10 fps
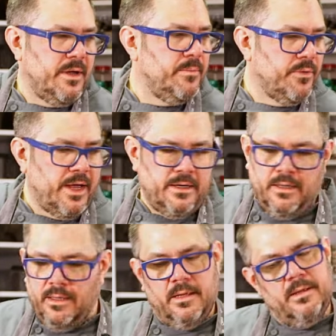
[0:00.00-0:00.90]
my bread.
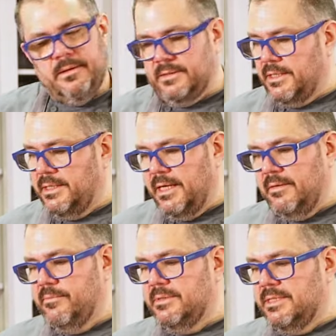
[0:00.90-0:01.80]

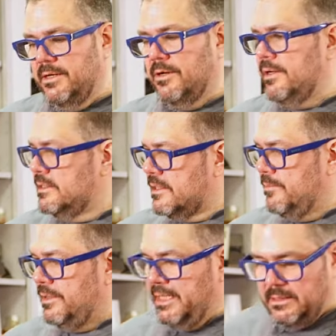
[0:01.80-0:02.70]
Sunday dinner is
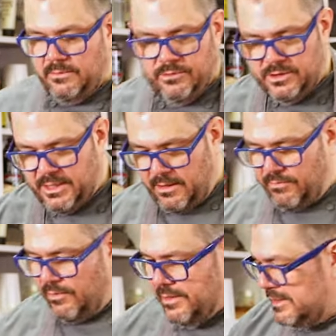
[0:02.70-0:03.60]
complete. We're just gonna
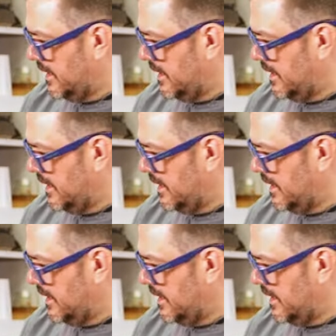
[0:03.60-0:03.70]
throw this